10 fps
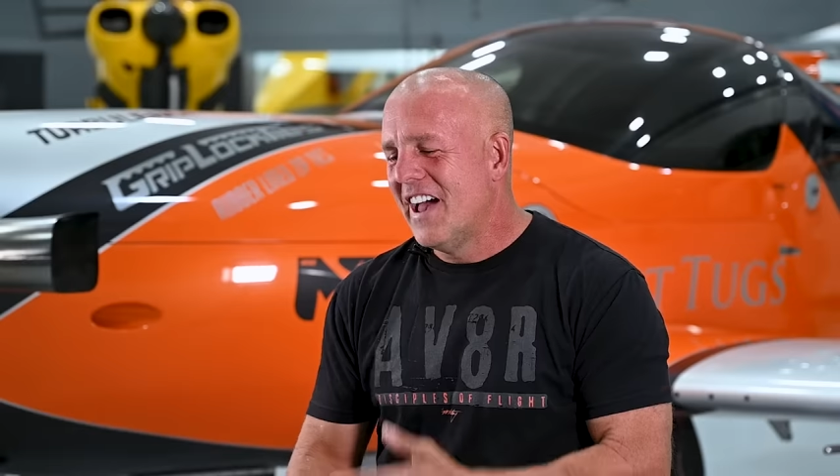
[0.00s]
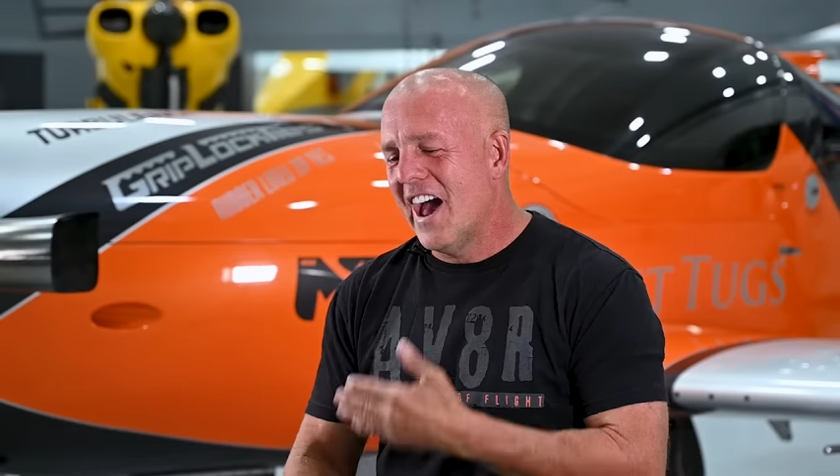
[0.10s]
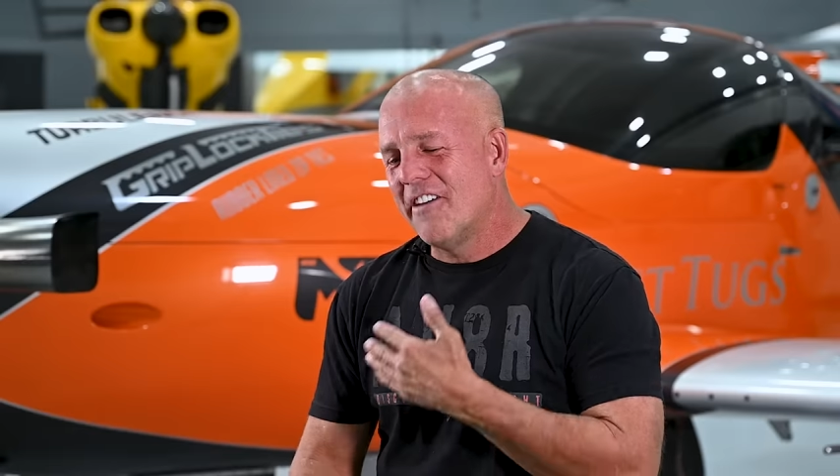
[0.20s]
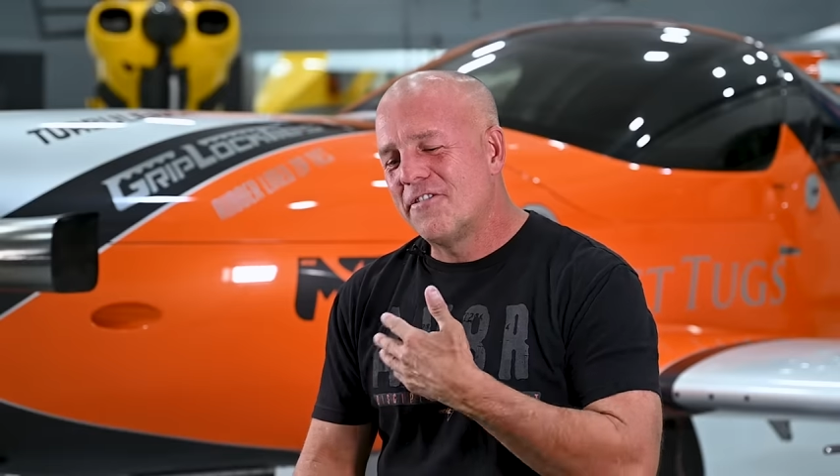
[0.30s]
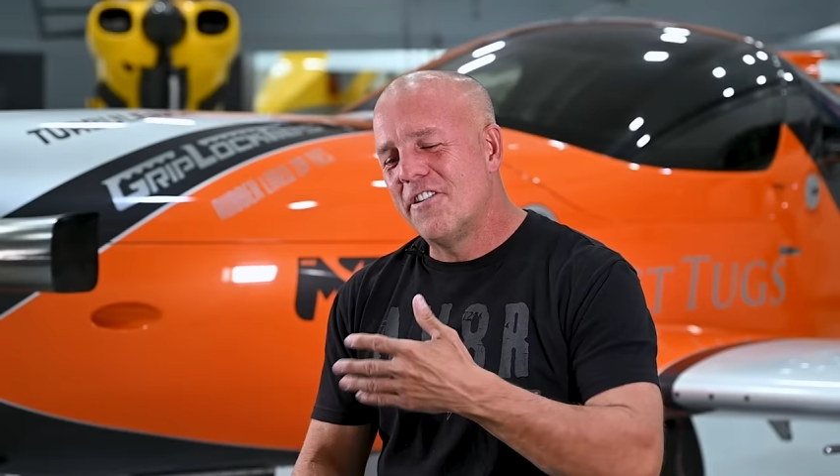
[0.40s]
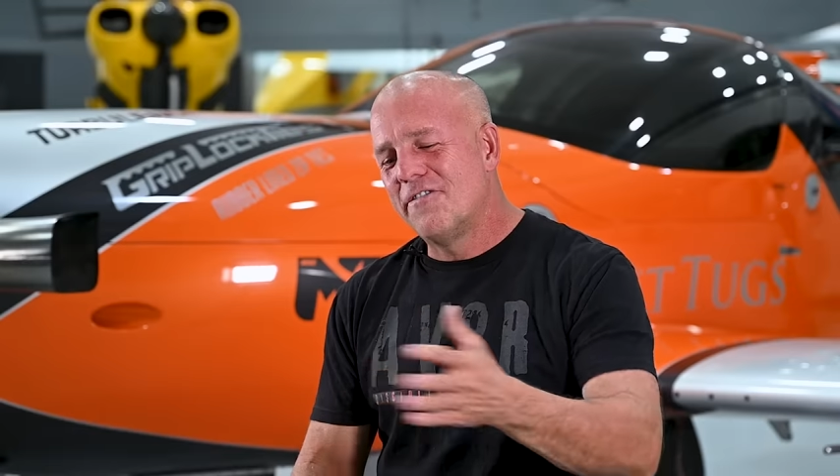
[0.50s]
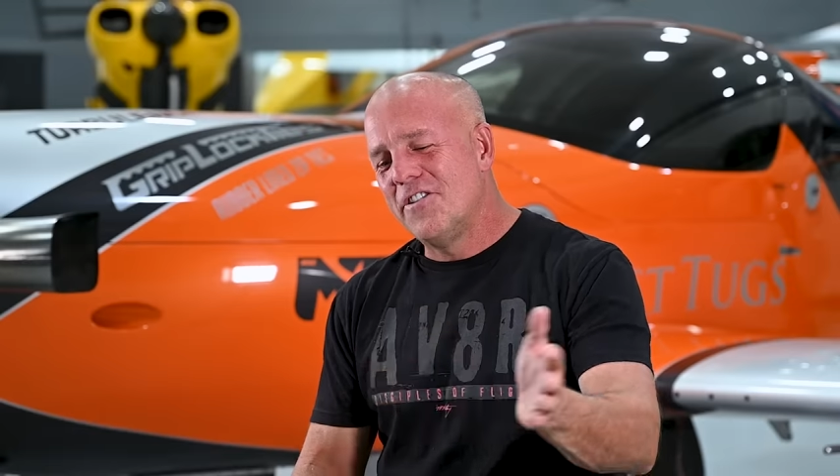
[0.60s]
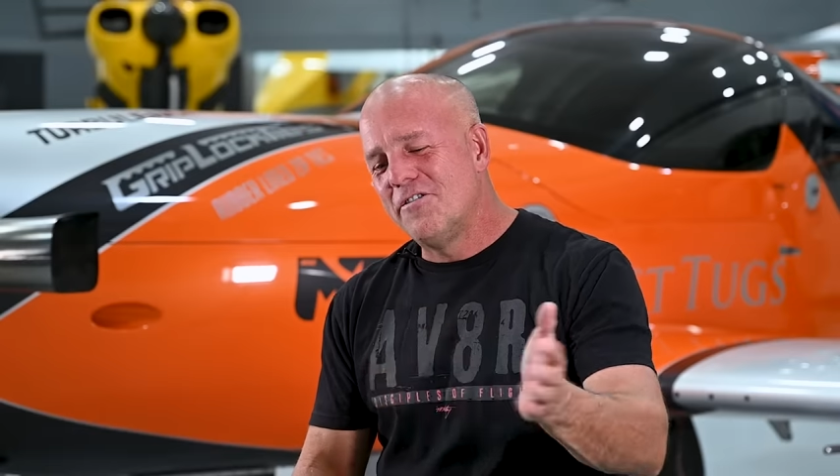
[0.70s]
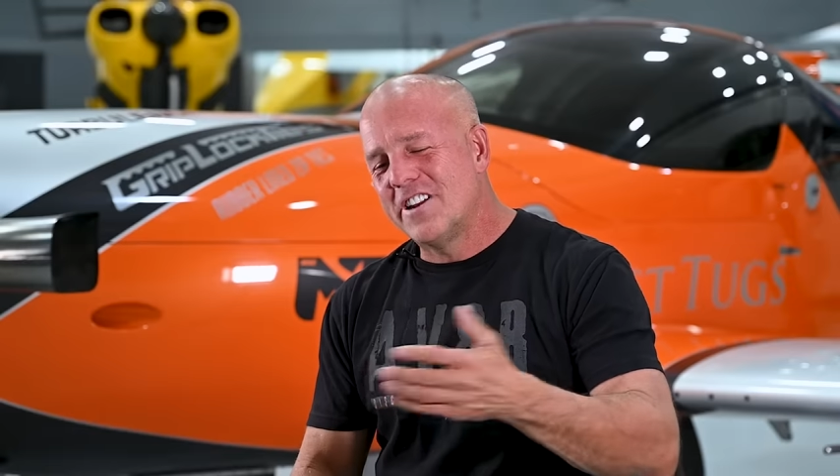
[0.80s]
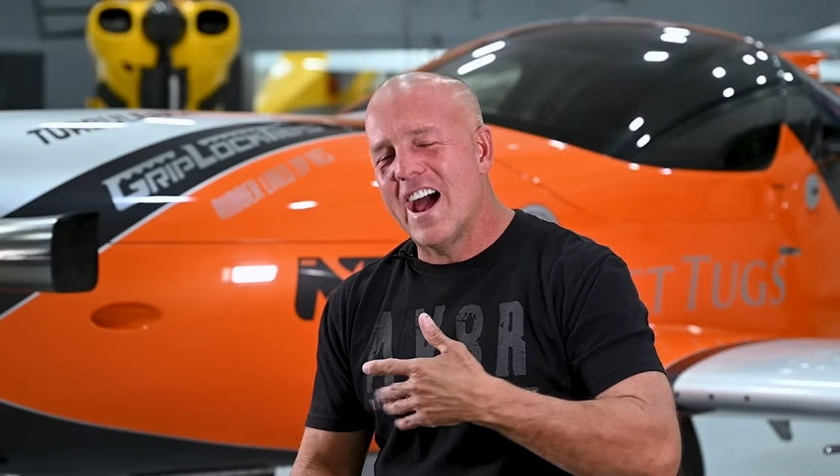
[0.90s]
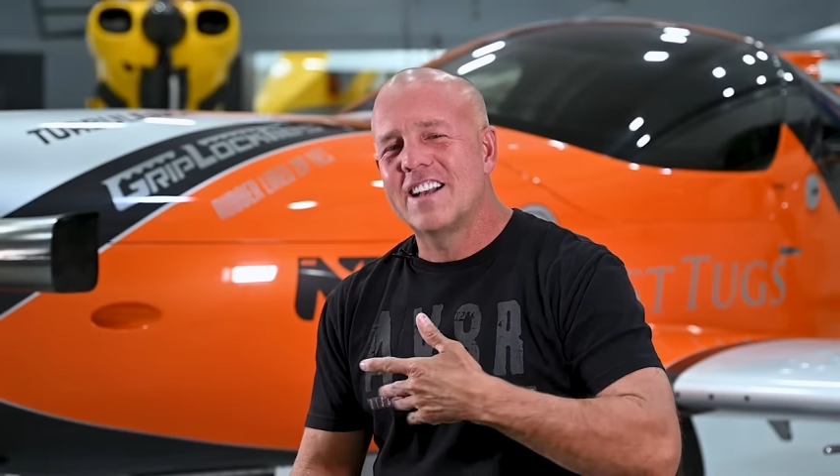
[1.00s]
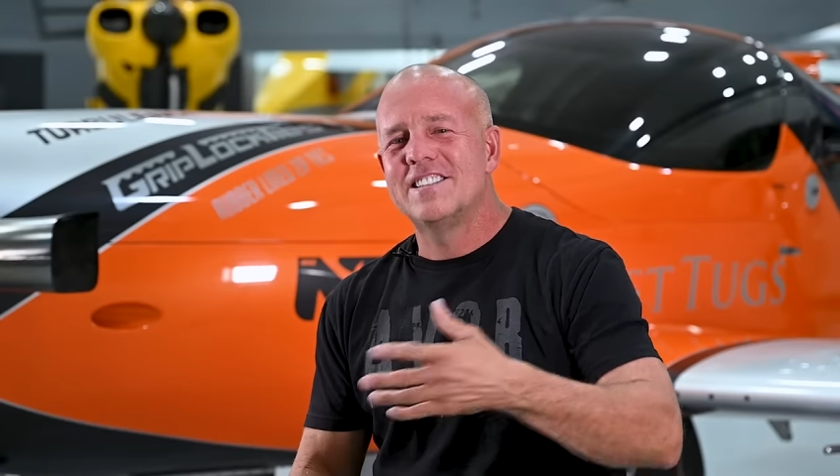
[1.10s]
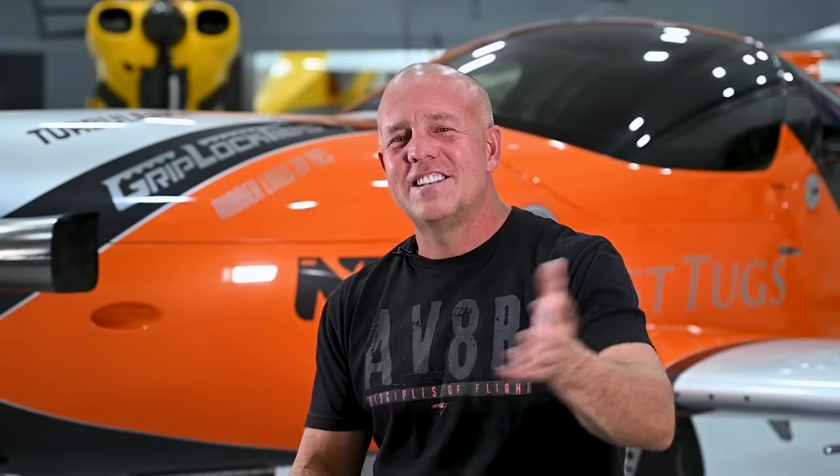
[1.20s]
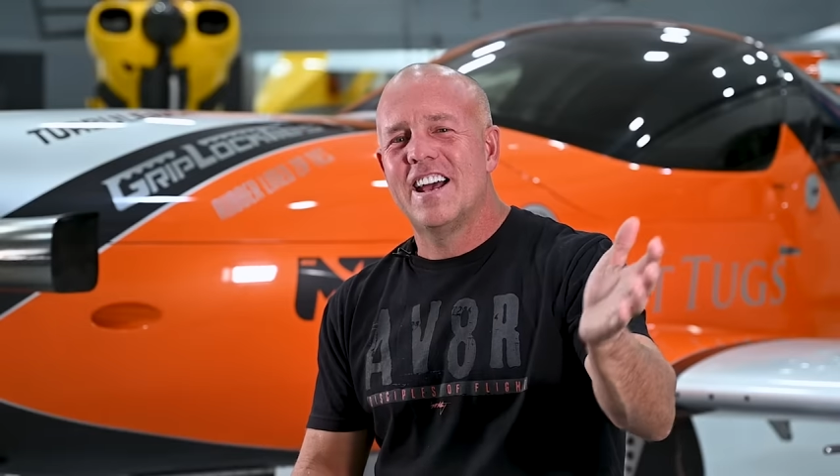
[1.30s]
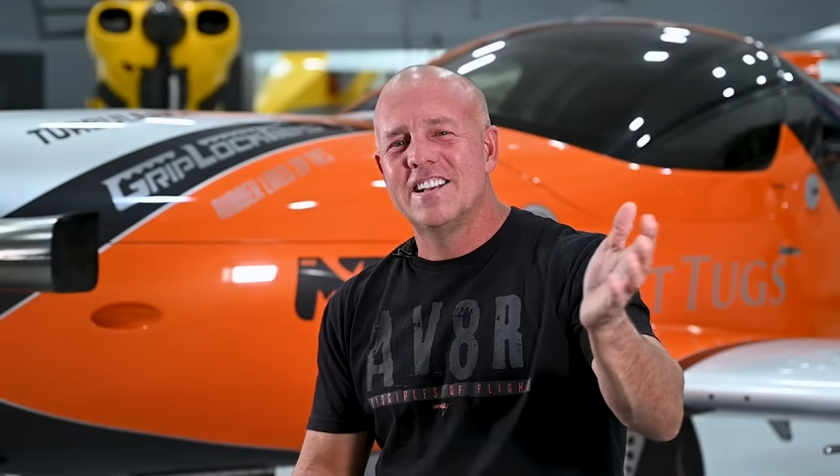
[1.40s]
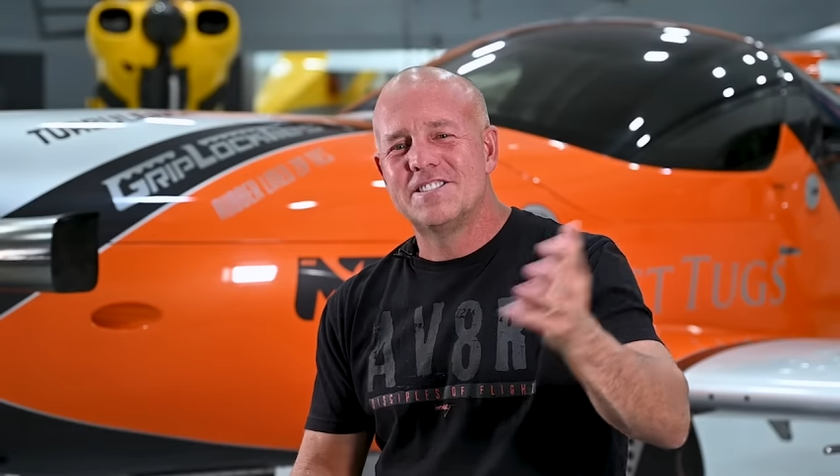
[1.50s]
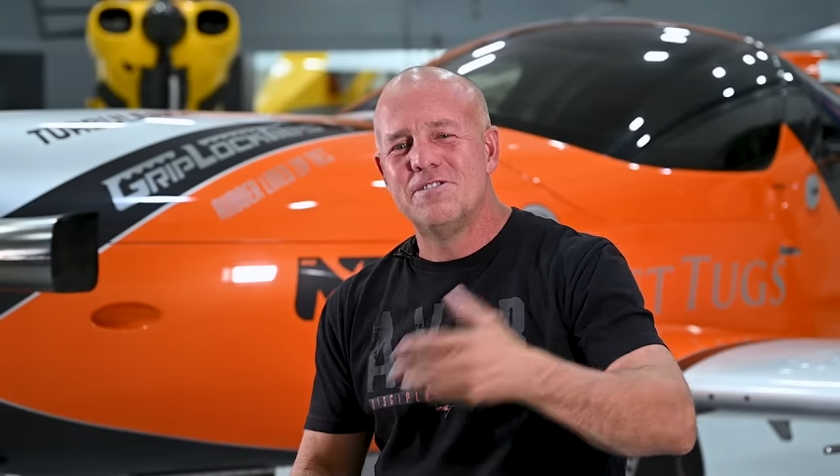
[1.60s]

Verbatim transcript: after a few taxi tests